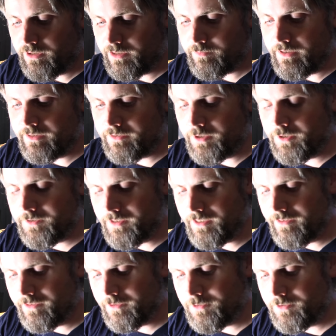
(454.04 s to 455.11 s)
recommend you
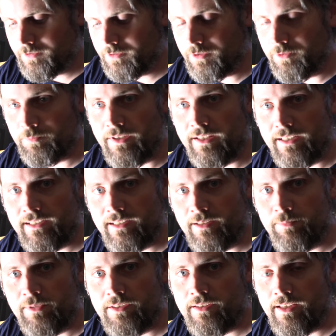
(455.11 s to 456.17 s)
seeing those so you don't make any
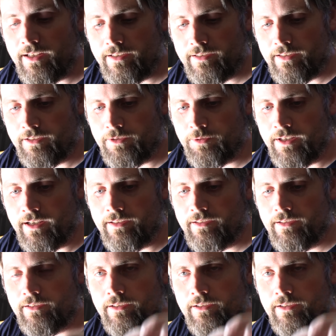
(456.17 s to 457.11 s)
mistakes that you can't